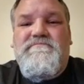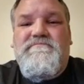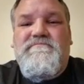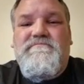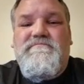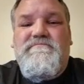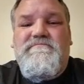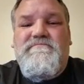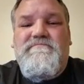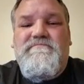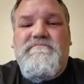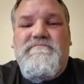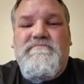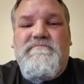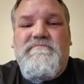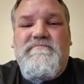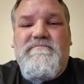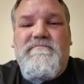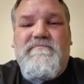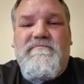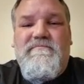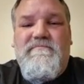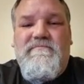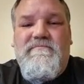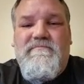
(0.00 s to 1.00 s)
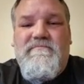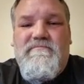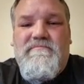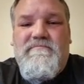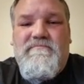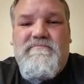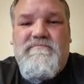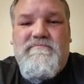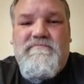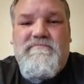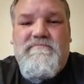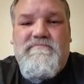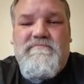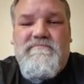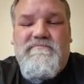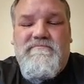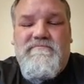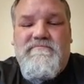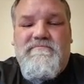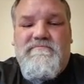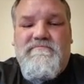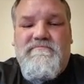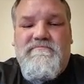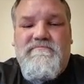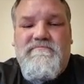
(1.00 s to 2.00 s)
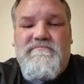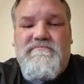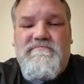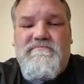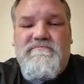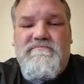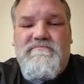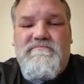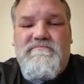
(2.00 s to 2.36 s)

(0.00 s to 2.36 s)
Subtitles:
No words are spoken by the person on screen.